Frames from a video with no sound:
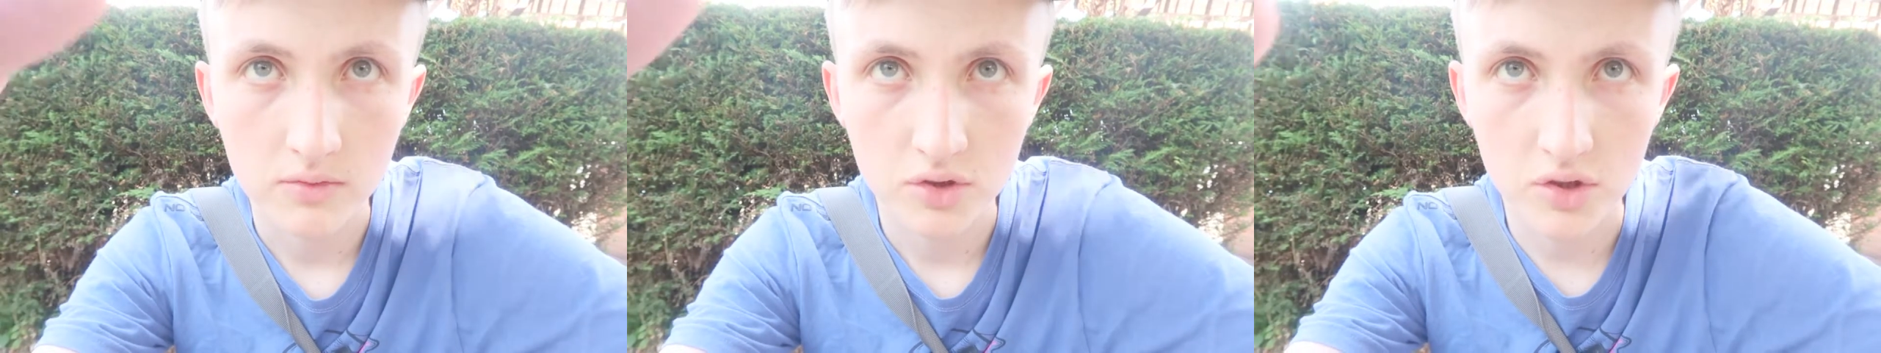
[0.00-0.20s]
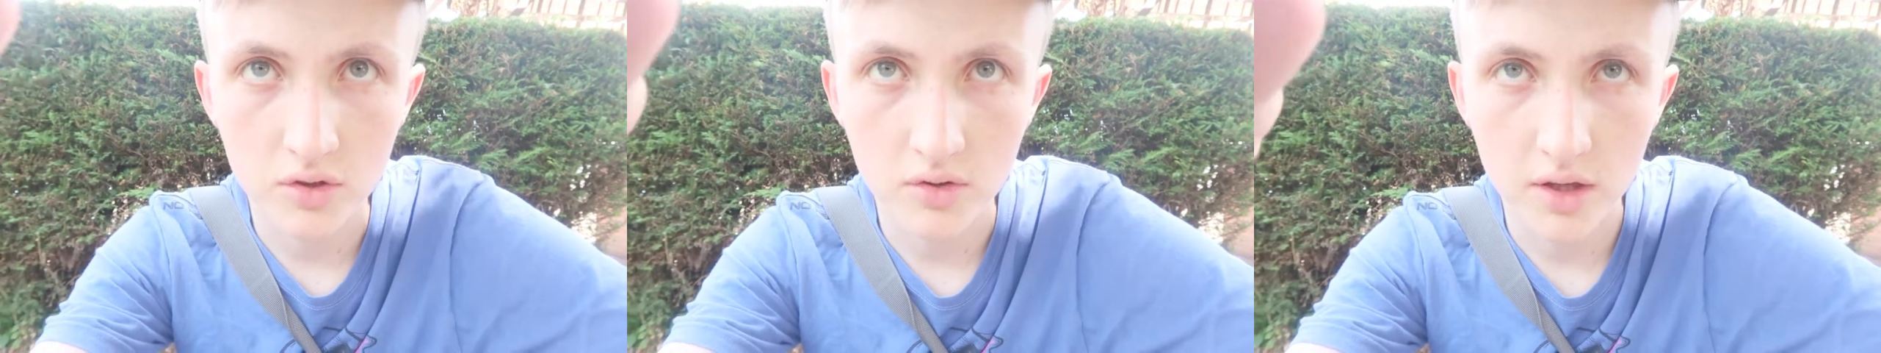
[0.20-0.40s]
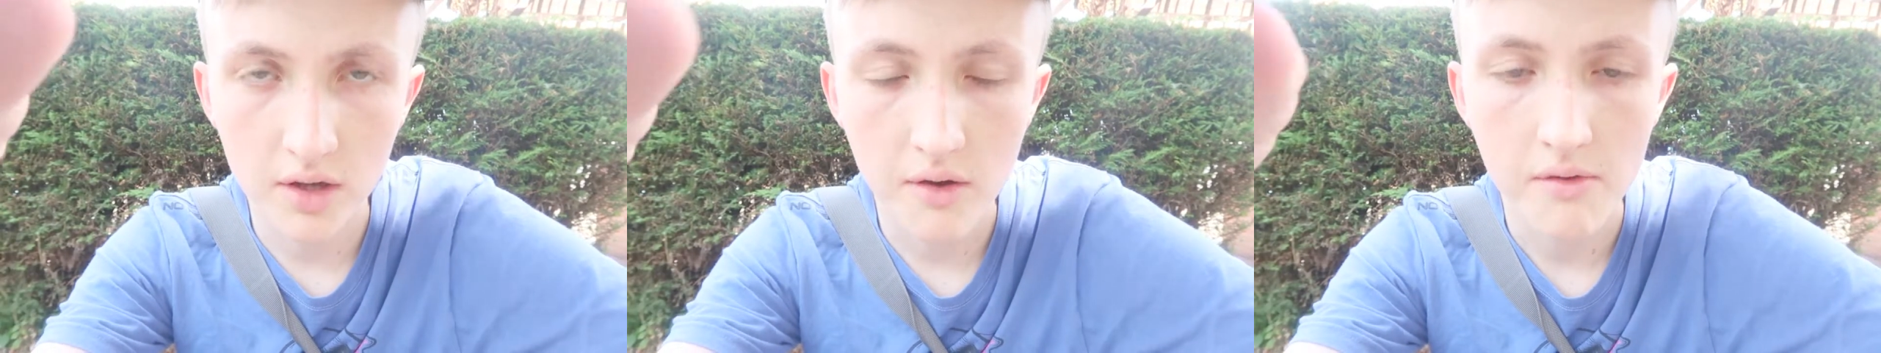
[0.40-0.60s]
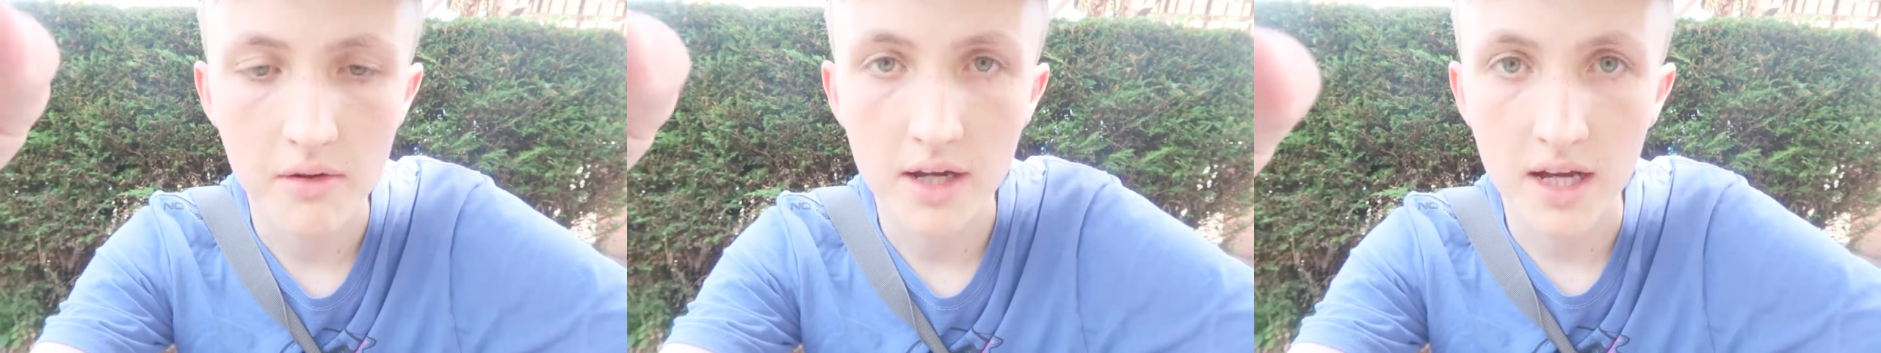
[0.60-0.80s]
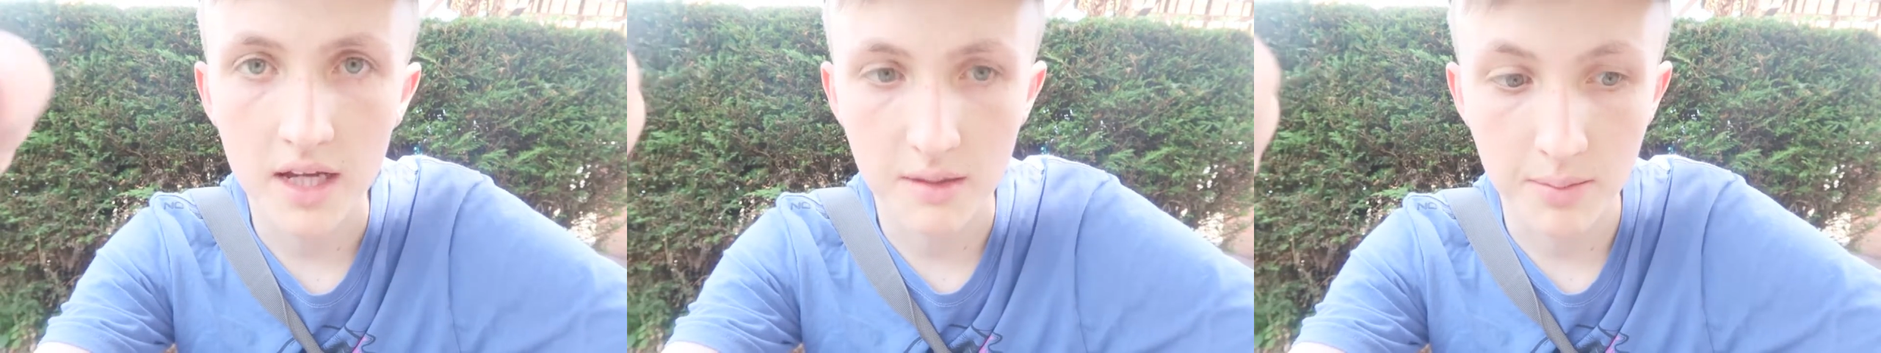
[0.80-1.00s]
tuna
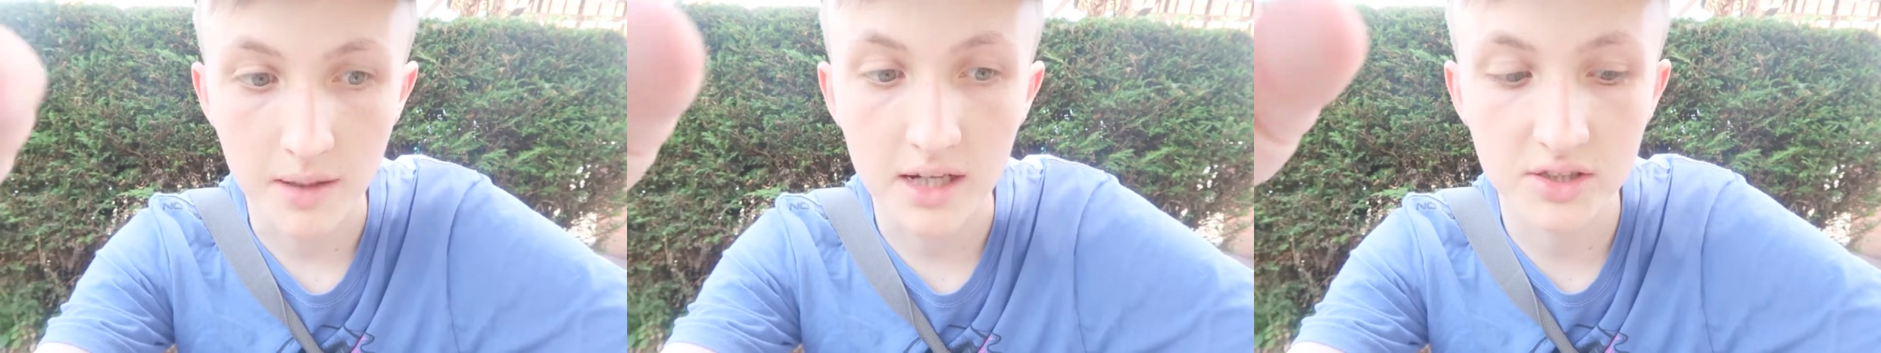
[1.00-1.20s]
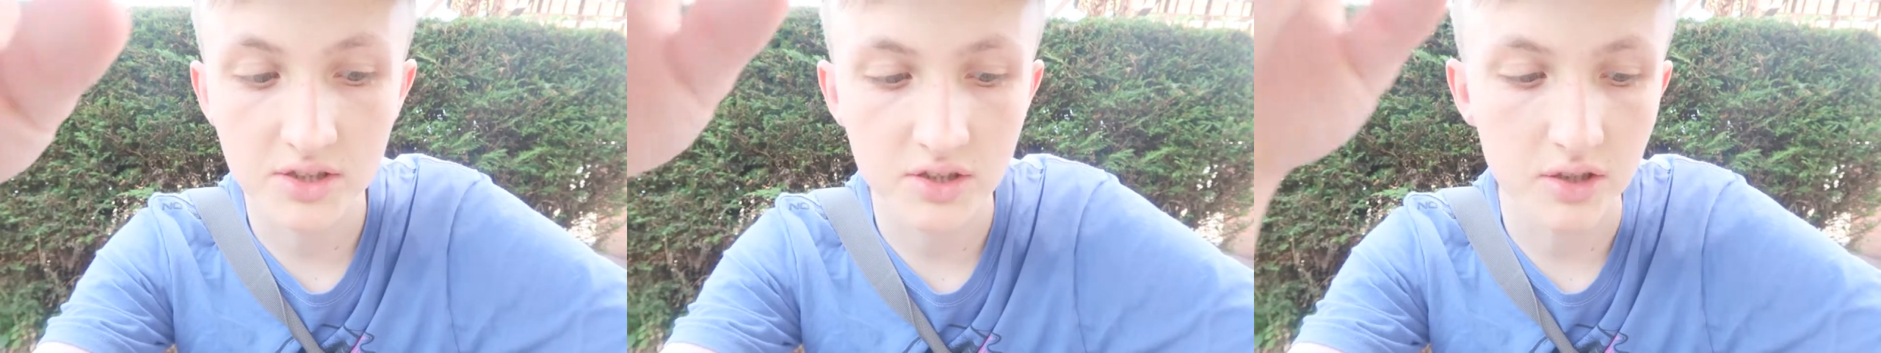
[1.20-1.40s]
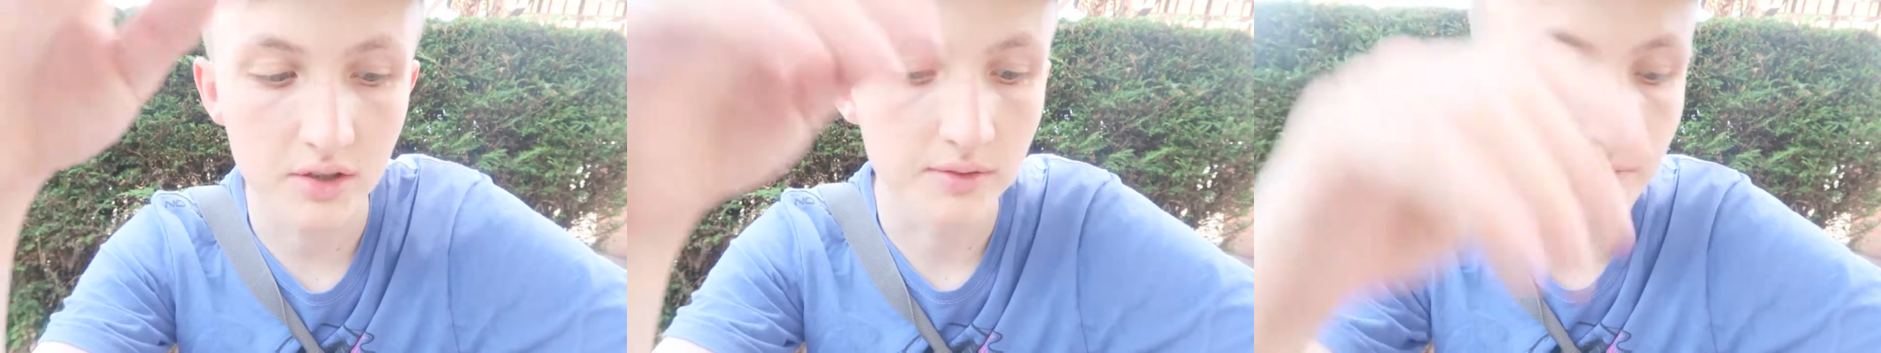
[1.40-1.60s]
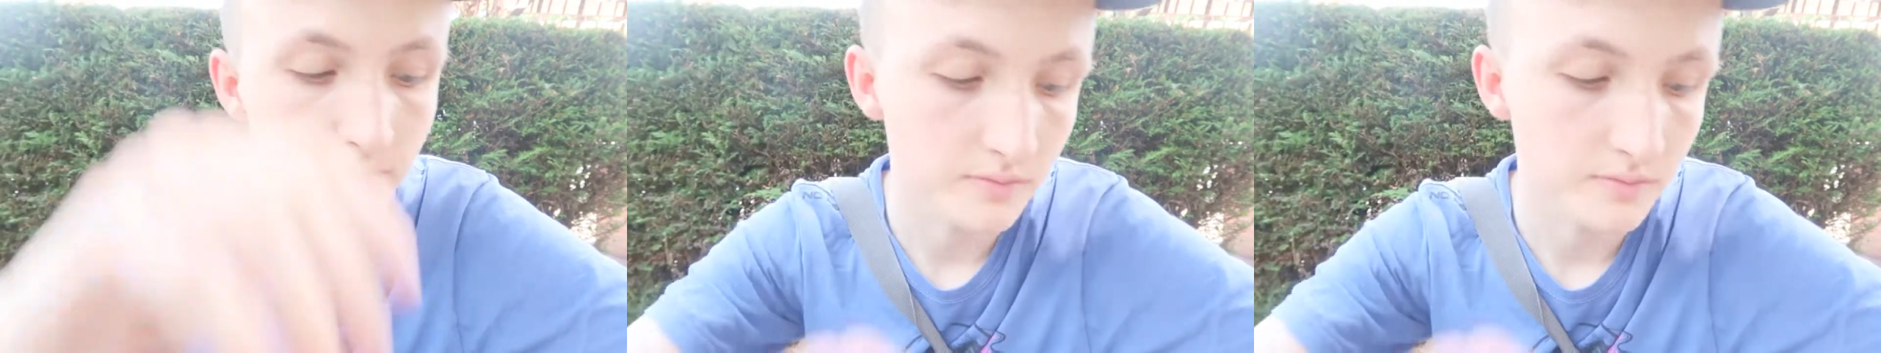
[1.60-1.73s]
and pasta.